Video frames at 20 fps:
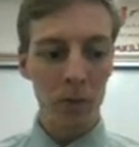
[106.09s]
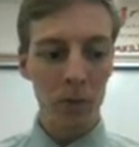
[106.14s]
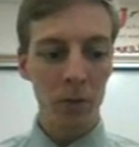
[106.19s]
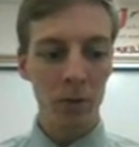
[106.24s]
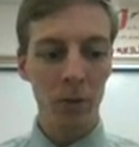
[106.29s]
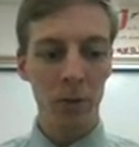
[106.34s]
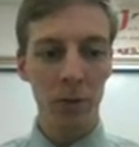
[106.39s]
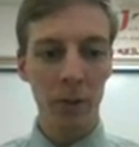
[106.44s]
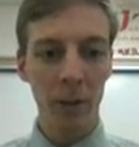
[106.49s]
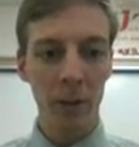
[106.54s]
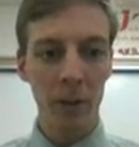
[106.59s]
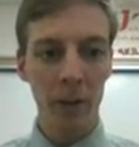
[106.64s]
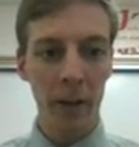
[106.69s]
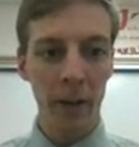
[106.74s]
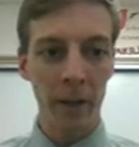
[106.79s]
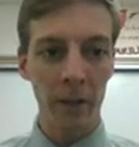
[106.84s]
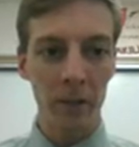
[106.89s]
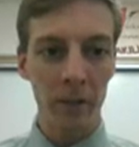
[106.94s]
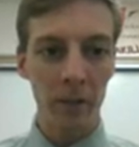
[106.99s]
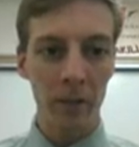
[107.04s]
Just like
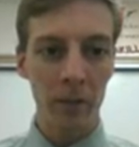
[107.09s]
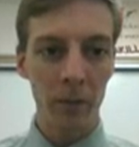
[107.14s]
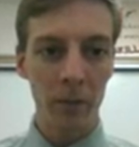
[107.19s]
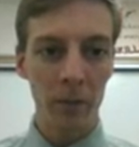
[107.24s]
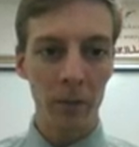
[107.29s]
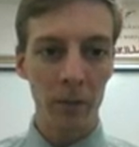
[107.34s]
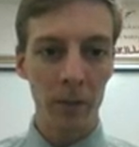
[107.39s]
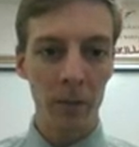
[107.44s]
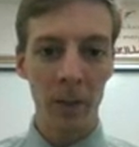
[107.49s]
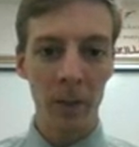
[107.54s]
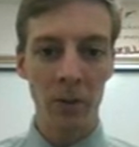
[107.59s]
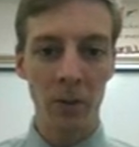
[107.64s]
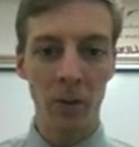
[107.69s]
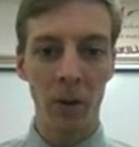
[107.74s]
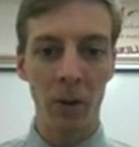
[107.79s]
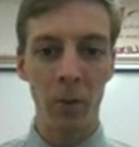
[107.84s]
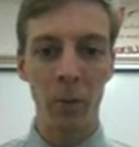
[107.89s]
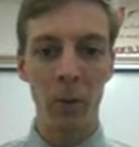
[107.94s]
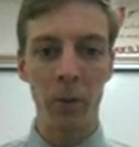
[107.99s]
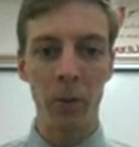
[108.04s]
that. That's
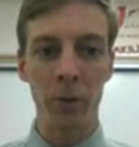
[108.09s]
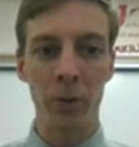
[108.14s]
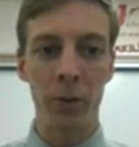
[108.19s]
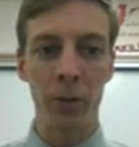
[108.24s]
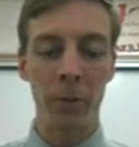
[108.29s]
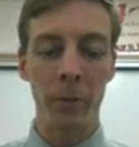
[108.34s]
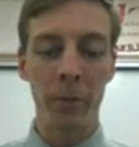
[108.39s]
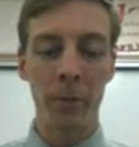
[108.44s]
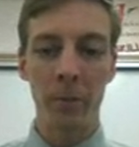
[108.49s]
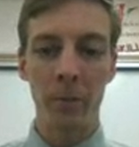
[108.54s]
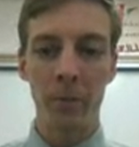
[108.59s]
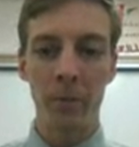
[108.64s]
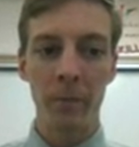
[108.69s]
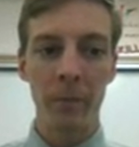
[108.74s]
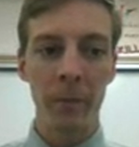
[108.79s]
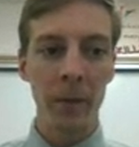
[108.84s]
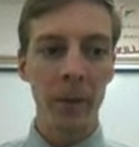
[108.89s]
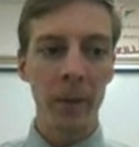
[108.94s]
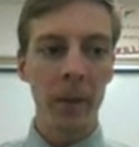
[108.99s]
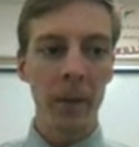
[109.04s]
all I want to do.
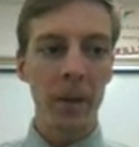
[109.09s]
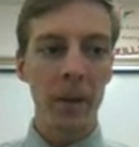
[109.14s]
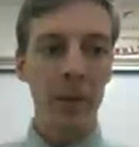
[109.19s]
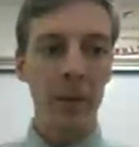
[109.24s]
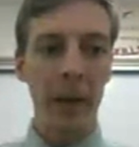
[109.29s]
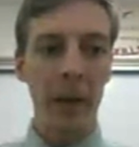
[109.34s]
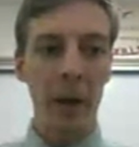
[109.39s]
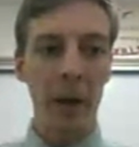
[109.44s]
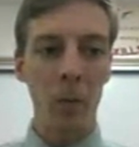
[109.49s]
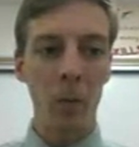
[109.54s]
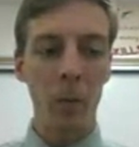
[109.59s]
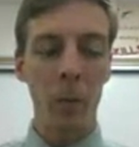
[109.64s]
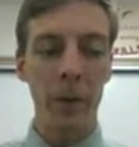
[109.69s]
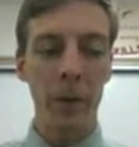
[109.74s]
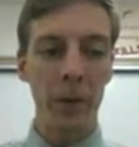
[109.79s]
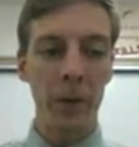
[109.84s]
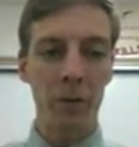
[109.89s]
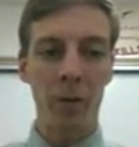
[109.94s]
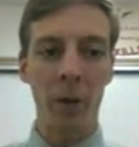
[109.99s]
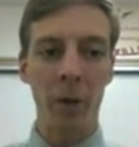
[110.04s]
Now we
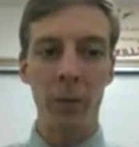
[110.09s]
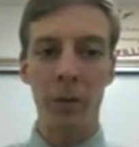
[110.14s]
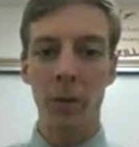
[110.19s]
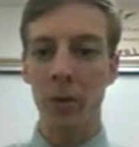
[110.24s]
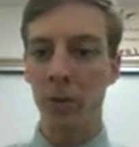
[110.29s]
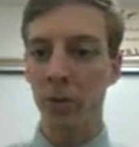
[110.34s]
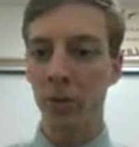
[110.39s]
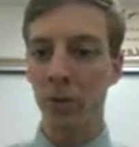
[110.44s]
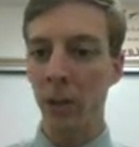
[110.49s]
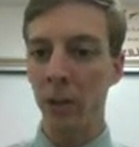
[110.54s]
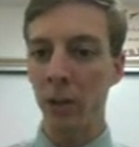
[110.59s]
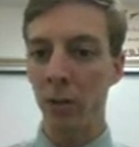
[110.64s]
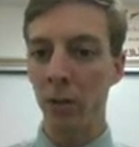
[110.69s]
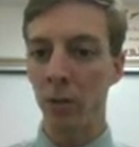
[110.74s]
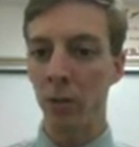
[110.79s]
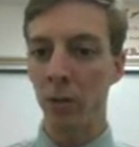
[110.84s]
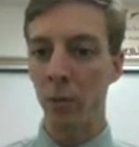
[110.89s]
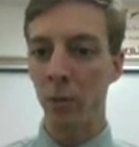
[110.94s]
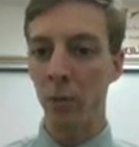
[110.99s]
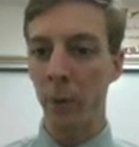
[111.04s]
are done with our
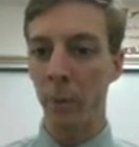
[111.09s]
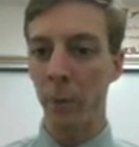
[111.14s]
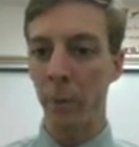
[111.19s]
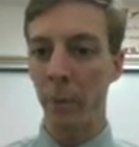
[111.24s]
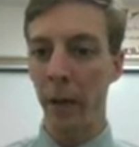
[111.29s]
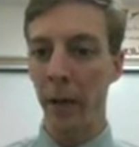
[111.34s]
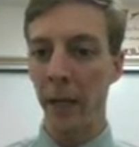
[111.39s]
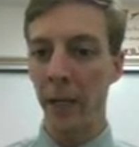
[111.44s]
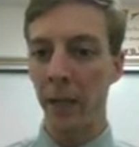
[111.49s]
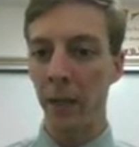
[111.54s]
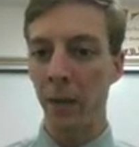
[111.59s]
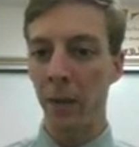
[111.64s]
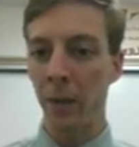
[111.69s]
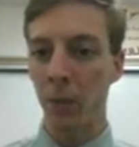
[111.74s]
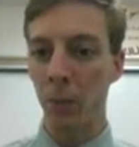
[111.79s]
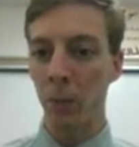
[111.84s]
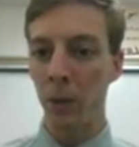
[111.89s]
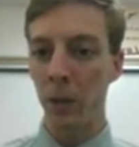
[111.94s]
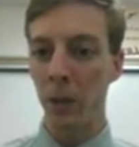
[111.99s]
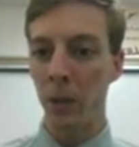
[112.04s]
sketches. We're back in
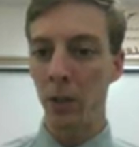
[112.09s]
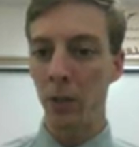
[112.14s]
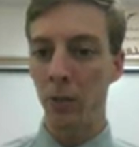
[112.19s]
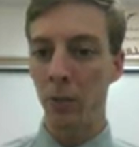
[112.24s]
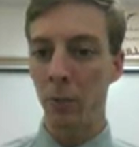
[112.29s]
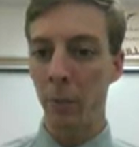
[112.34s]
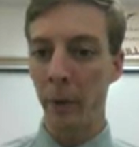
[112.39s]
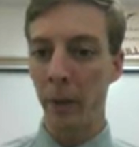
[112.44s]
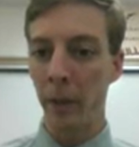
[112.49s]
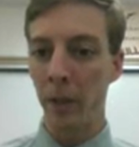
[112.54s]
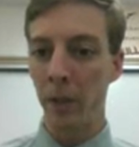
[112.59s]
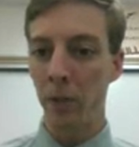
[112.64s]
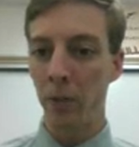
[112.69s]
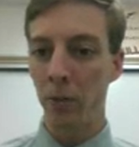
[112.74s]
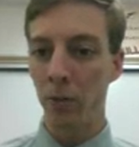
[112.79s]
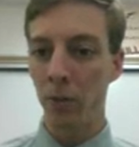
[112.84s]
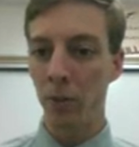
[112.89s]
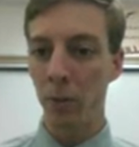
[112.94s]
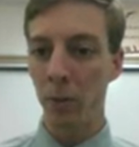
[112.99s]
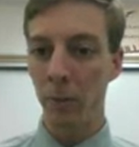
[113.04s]
3D
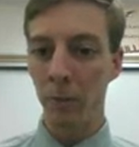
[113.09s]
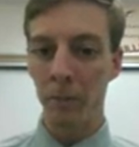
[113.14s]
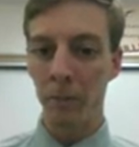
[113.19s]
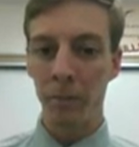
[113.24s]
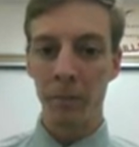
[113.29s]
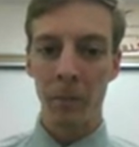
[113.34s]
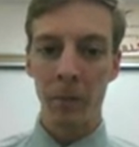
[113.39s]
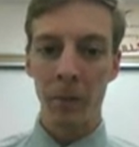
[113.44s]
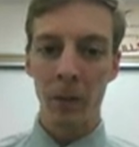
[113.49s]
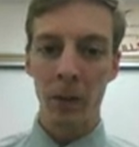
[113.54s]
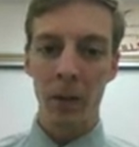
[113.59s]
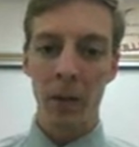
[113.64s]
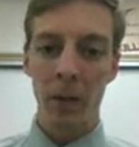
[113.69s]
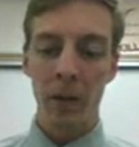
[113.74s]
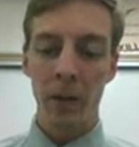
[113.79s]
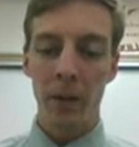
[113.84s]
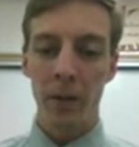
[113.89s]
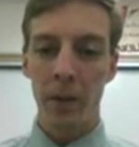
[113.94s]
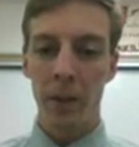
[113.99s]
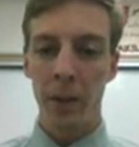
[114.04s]
space.
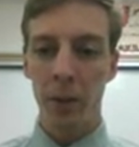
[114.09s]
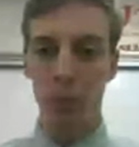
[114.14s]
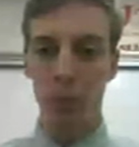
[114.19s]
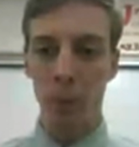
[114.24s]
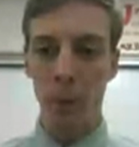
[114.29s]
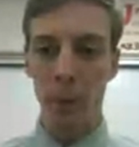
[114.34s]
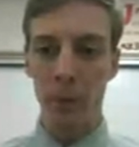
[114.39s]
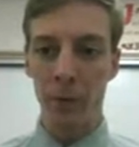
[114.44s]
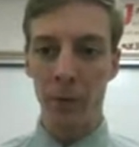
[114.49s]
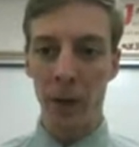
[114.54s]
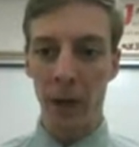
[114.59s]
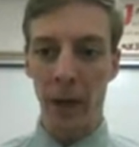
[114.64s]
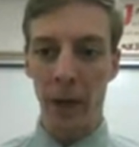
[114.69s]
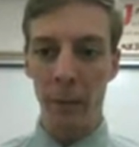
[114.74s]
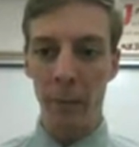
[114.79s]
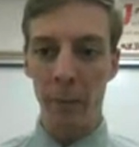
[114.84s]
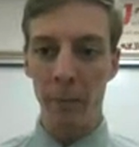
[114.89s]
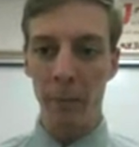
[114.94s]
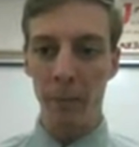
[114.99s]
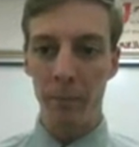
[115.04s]
Here's what we've
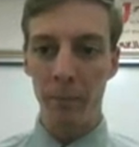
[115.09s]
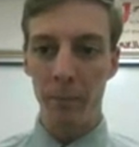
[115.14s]
got.